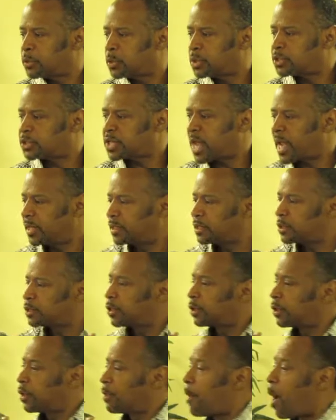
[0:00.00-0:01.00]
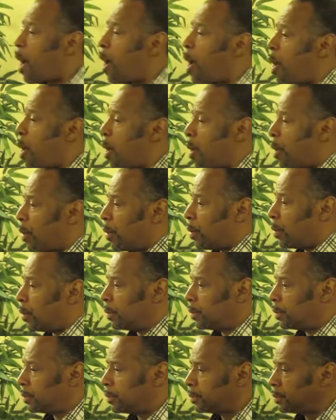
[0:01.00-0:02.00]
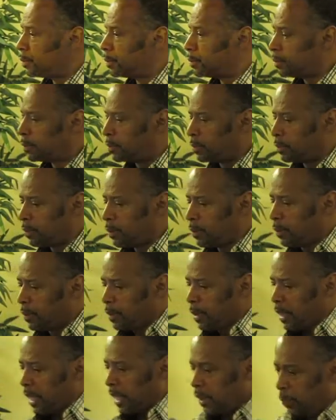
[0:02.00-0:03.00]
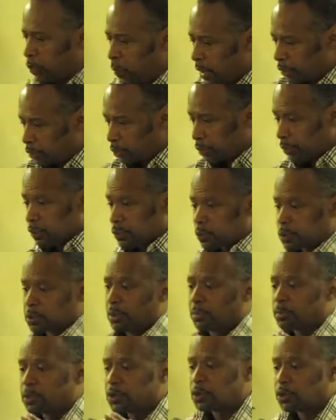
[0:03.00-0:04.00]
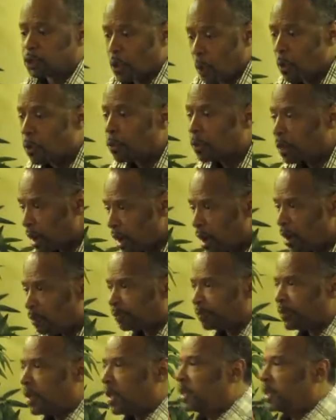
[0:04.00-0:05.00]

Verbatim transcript: Satan took them all. He went through some show enough